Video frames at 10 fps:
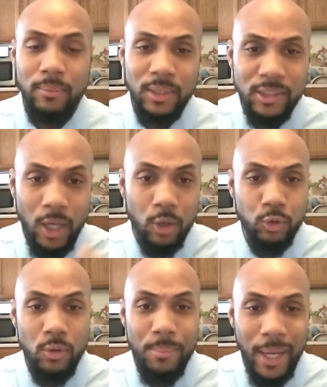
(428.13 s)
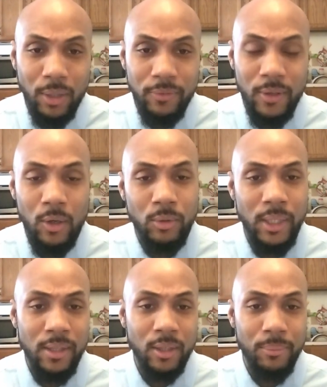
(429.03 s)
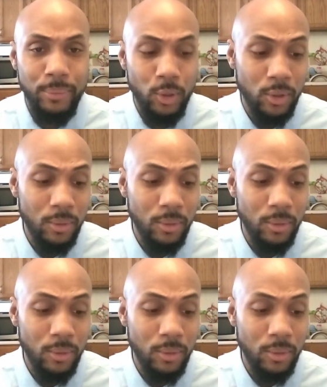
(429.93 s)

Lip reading: than talk through the microphone in the computer,